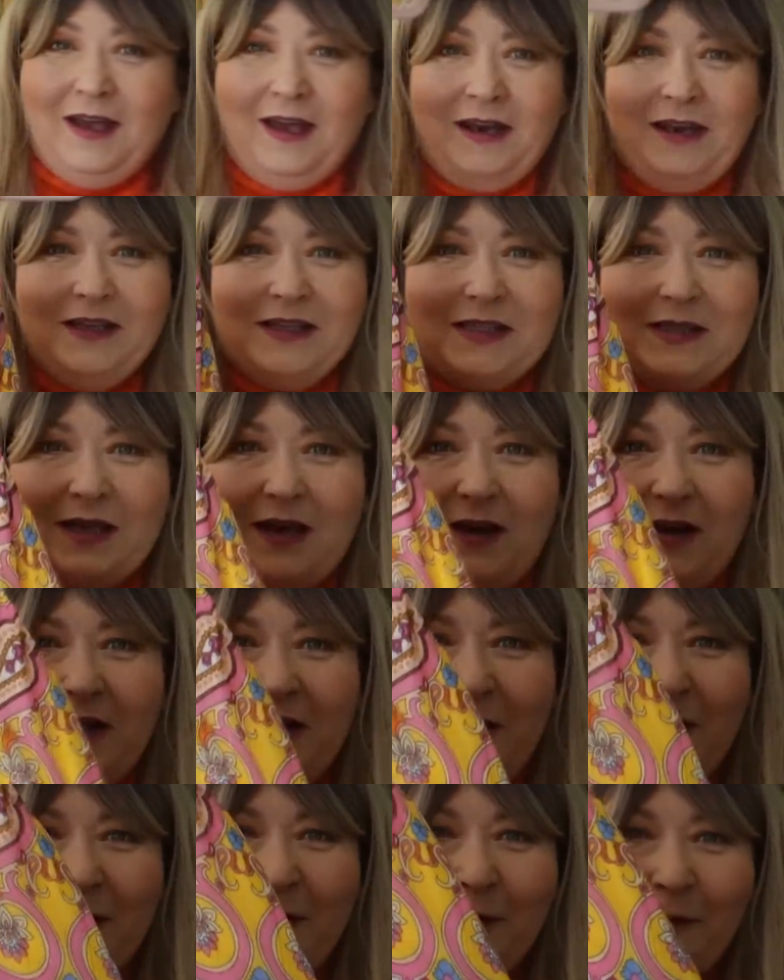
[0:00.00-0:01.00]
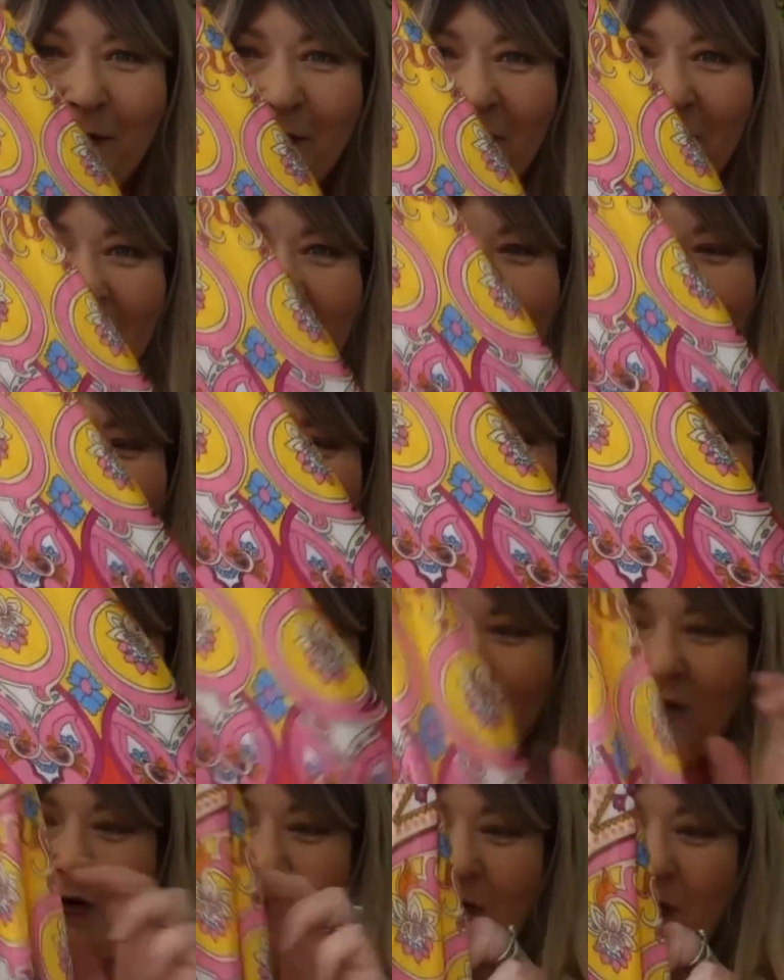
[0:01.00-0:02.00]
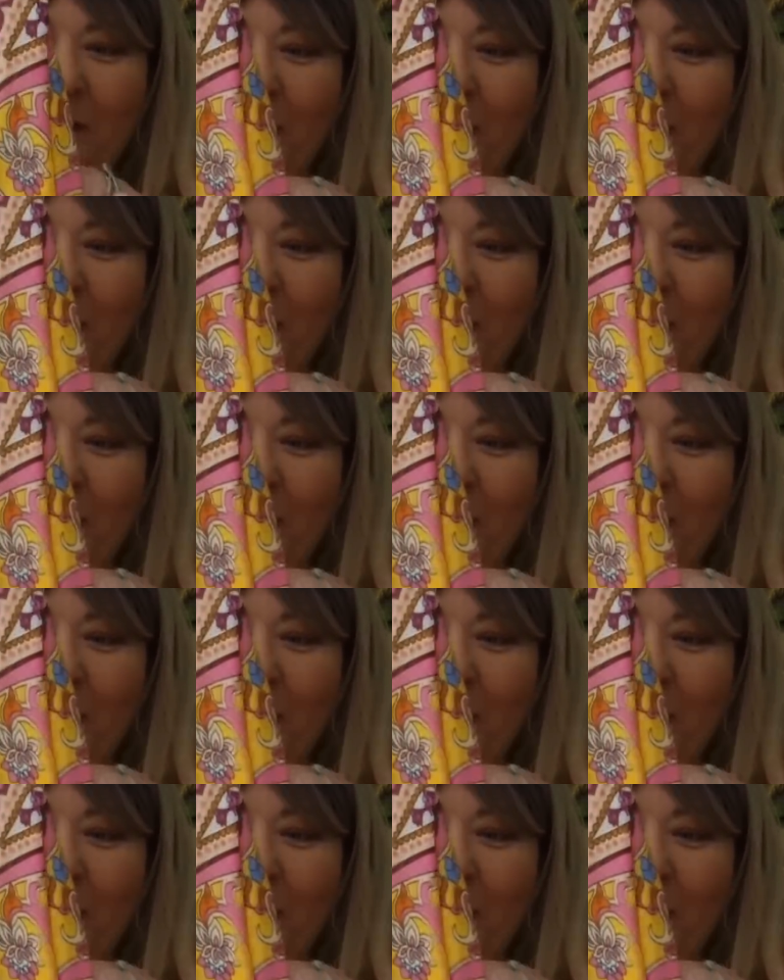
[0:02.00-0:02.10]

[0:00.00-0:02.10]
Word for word: and it's lovely. It's got